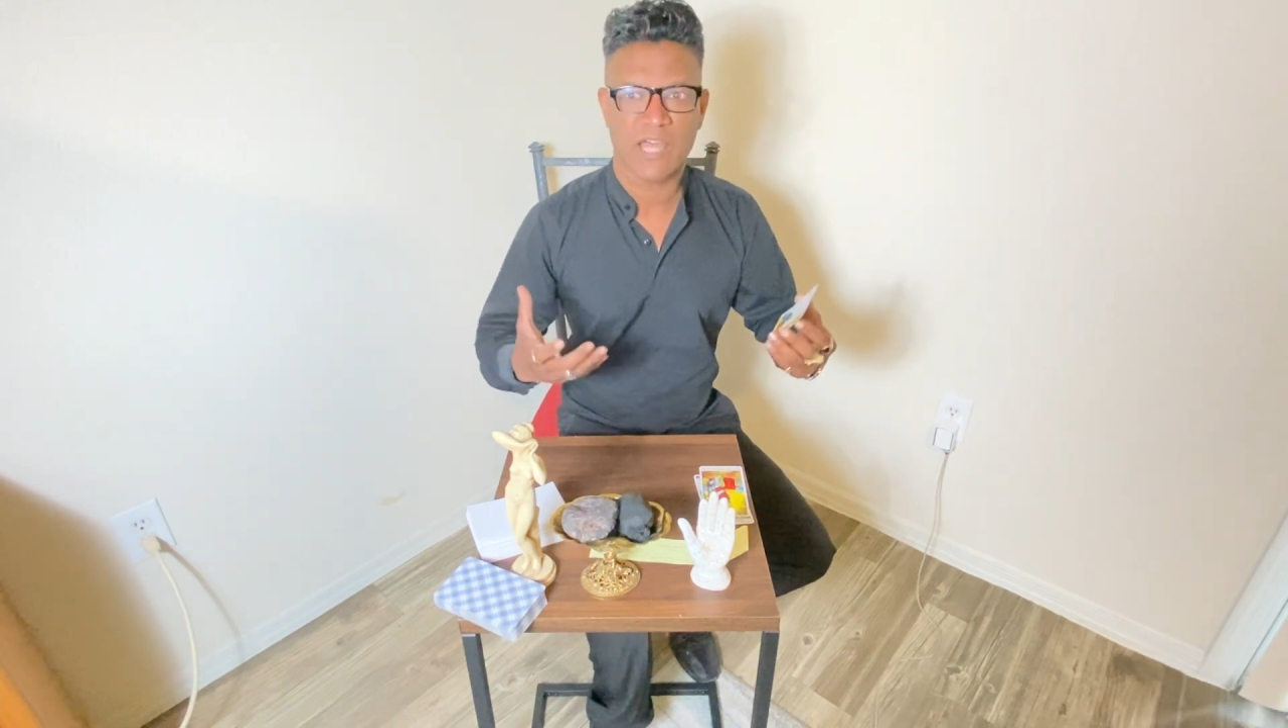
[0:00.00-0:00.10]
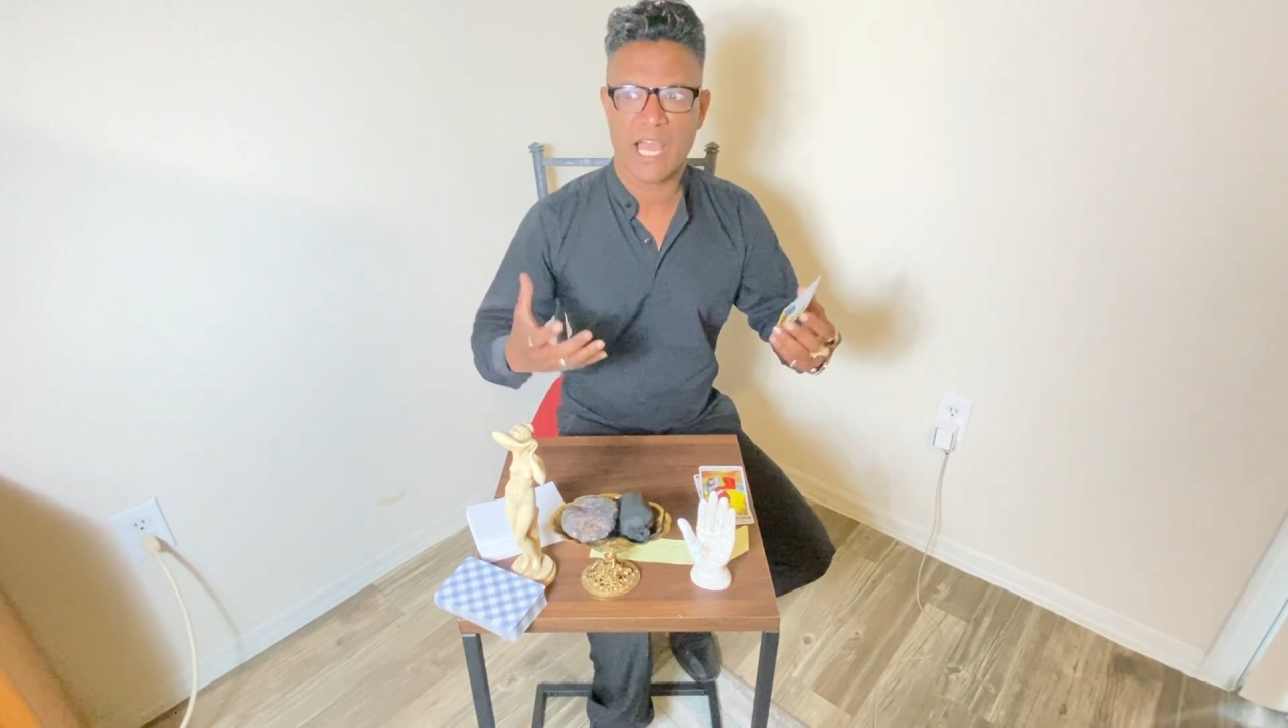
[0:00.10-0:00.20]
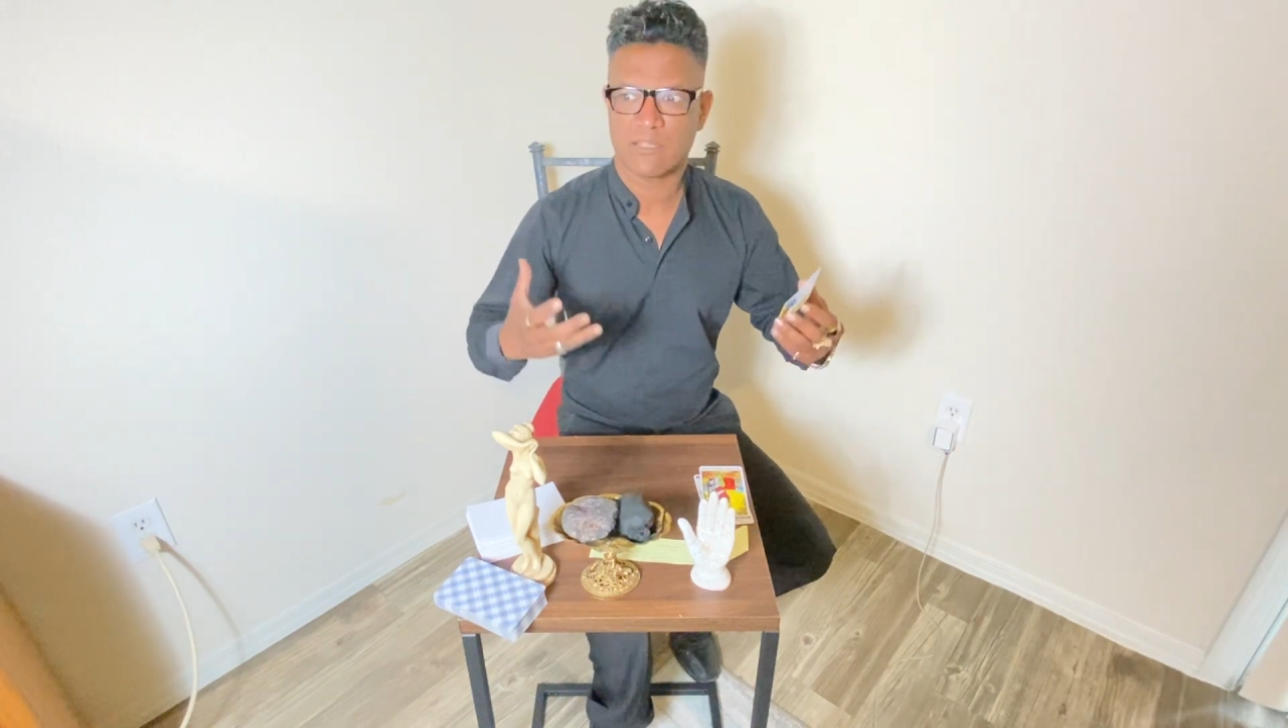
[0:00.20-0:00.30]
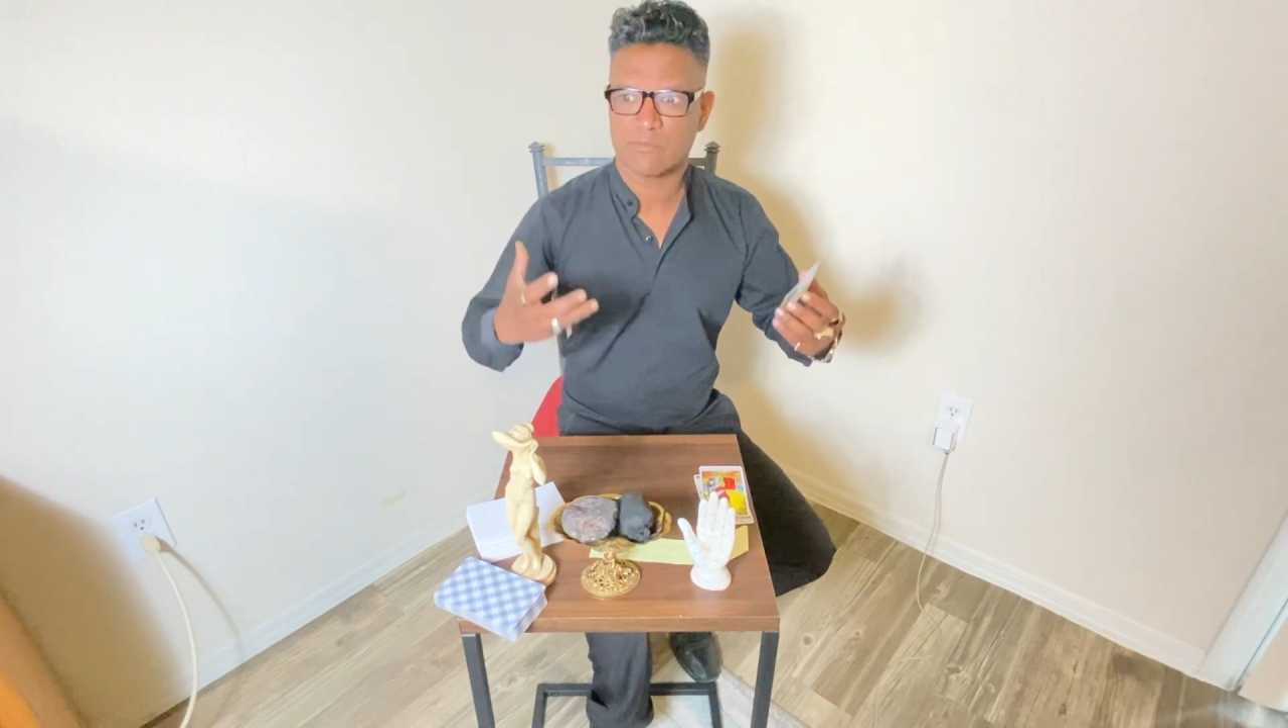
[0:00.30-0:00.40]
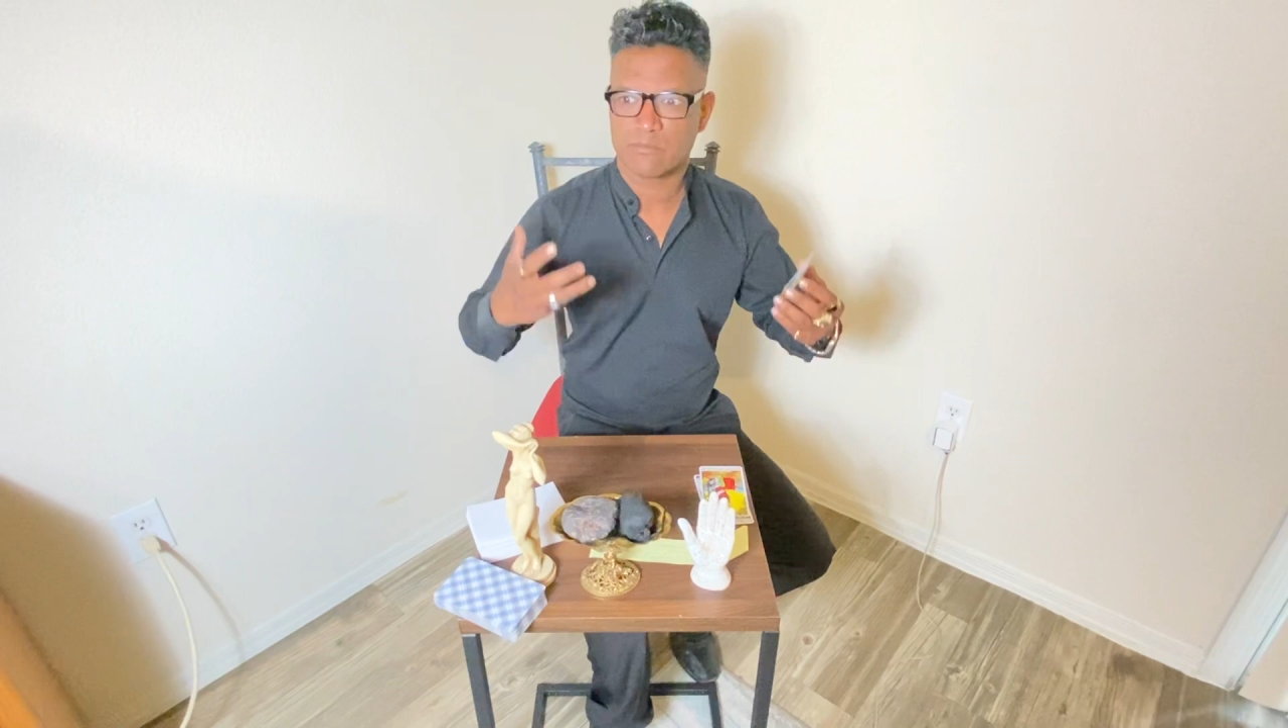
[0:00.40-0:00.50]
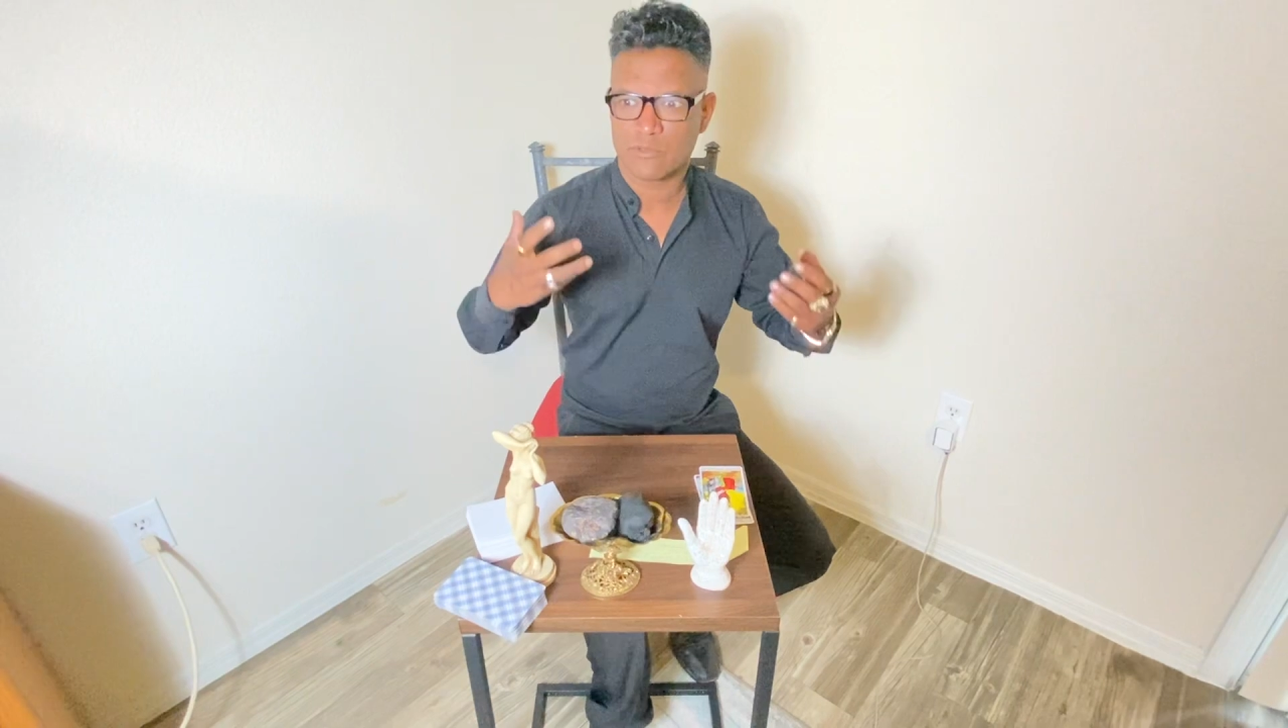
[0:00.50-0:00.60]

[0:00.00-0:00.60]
that